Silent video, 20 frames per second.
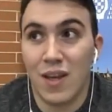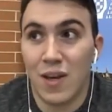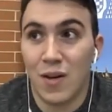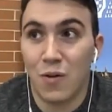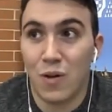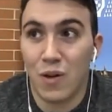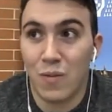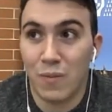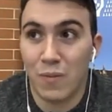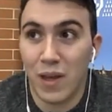
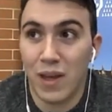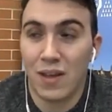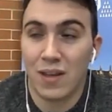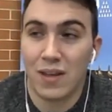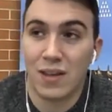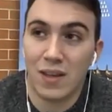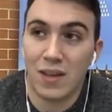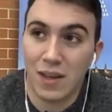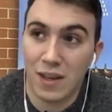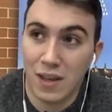We make
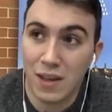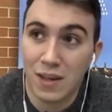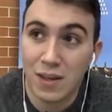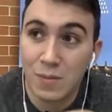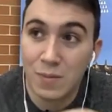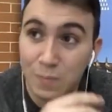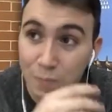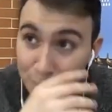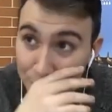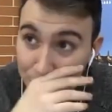
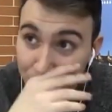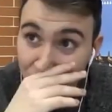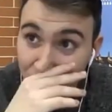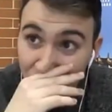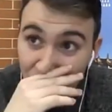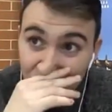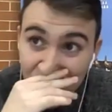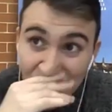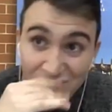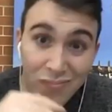
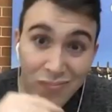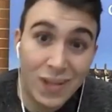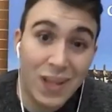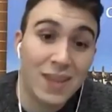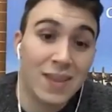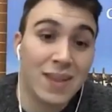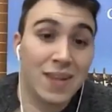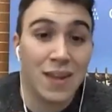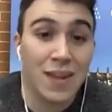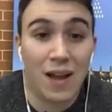
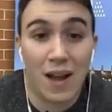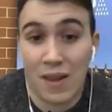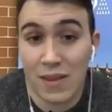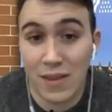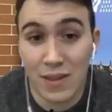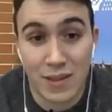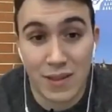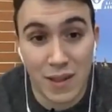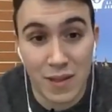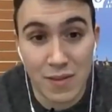at
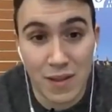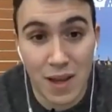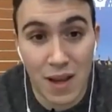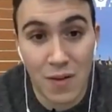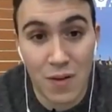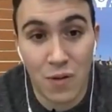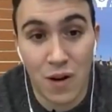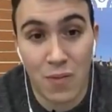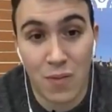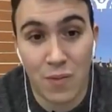the same
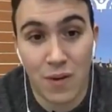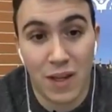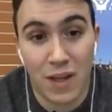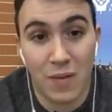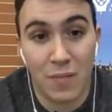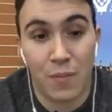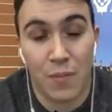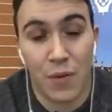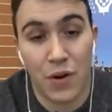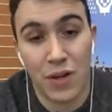time we are
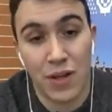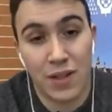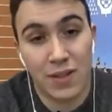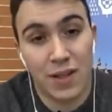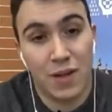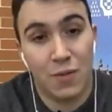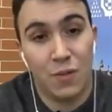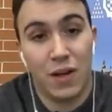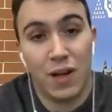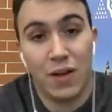making
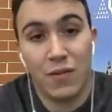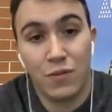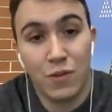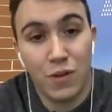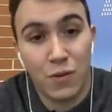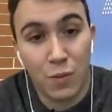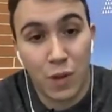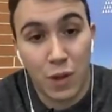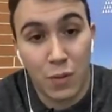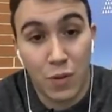projects, and we have
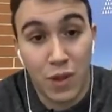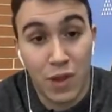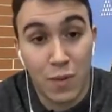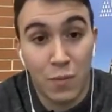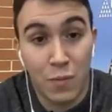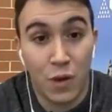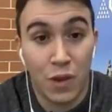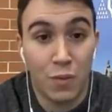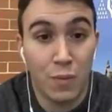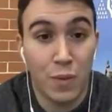worked
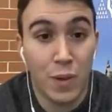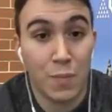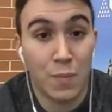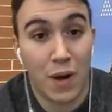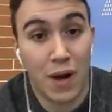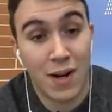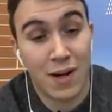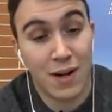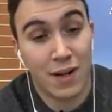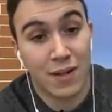with
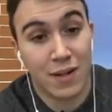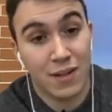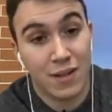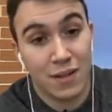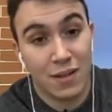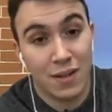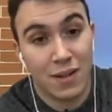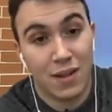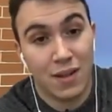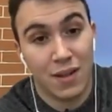partners
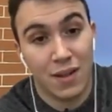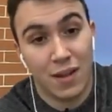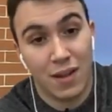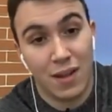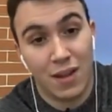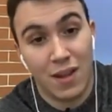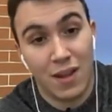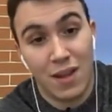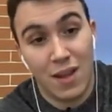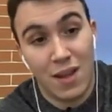in the
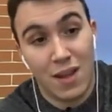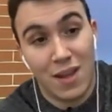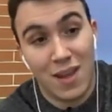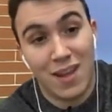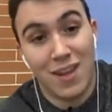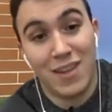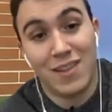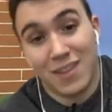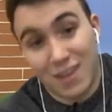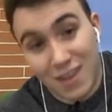
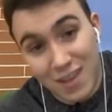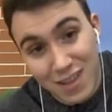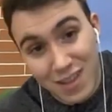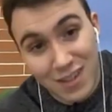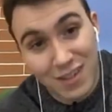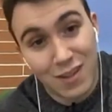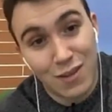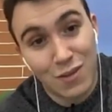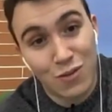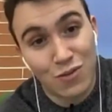
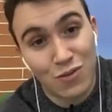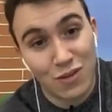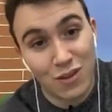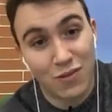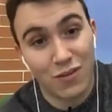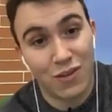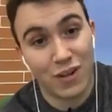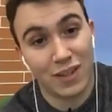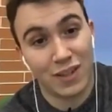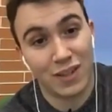ADAS industry,
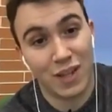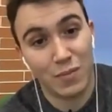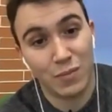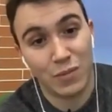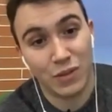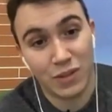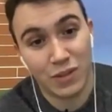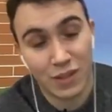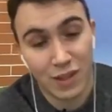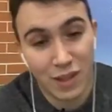for
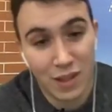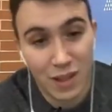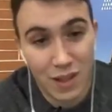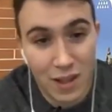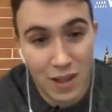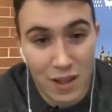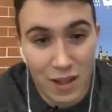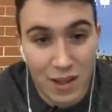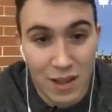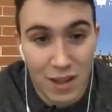example,
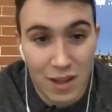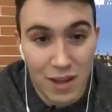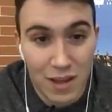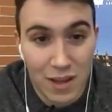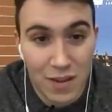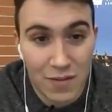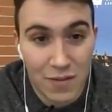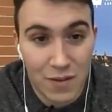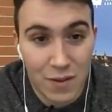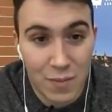
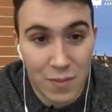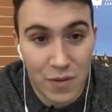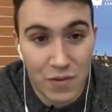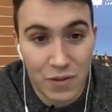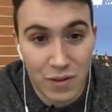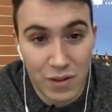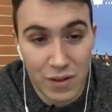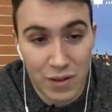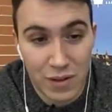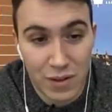from
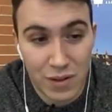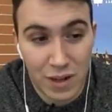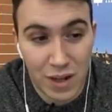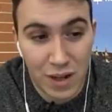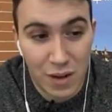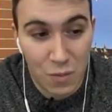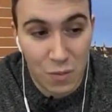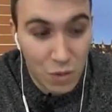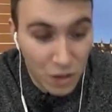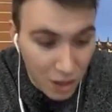before.
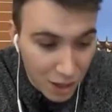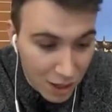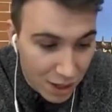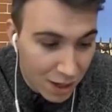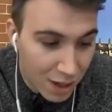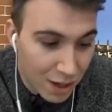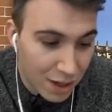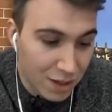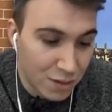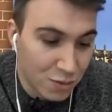And we
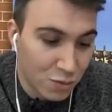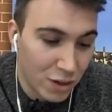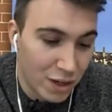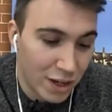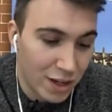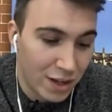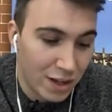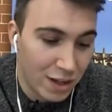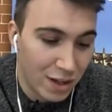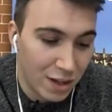are
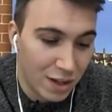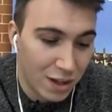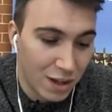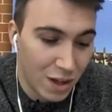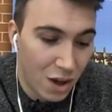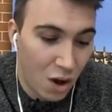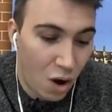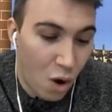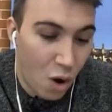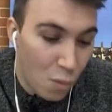really
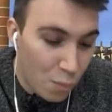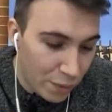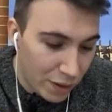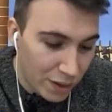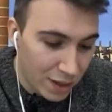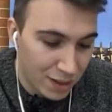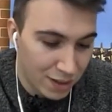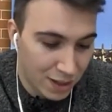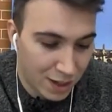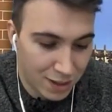
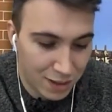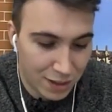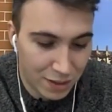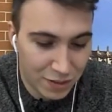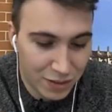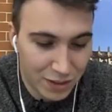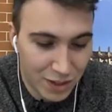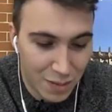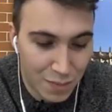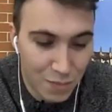open that
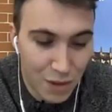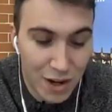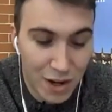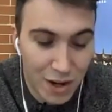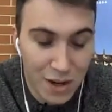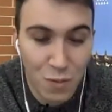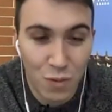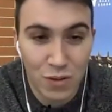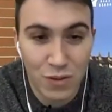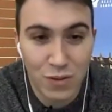if
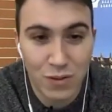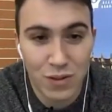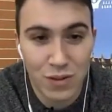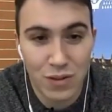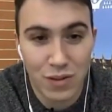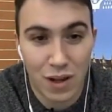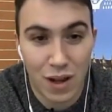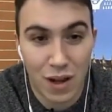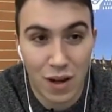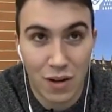somebody
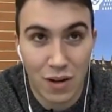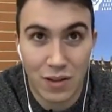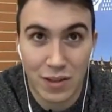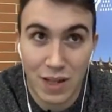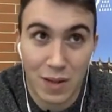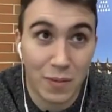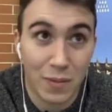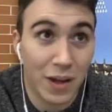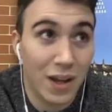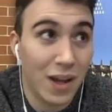wants
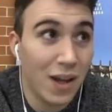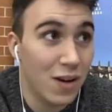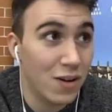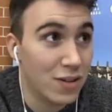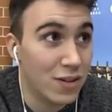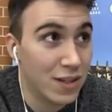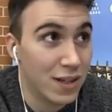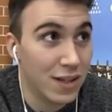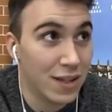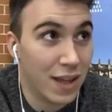some help or
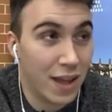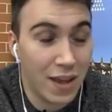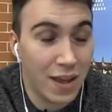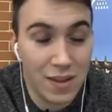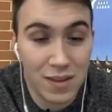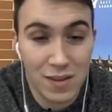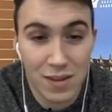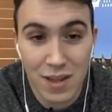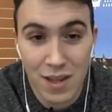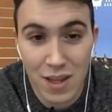some
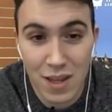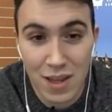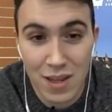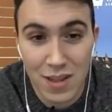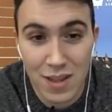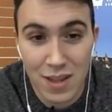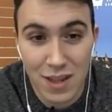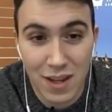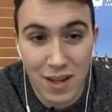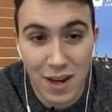aid,
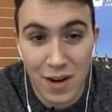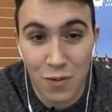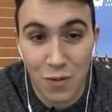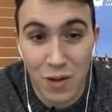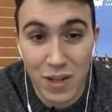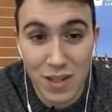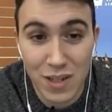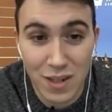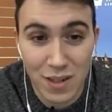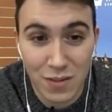they can
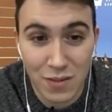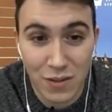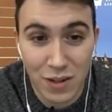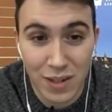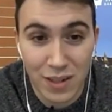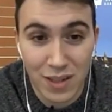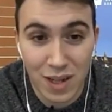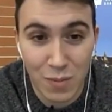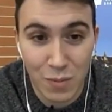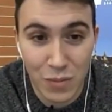reach us, for
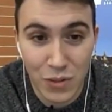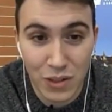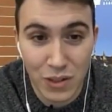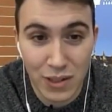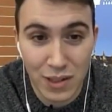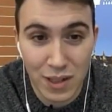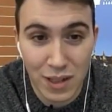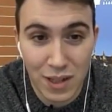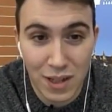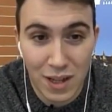example.
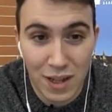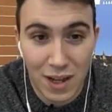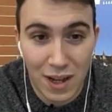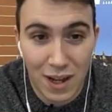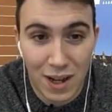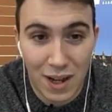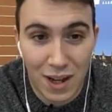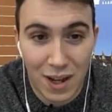We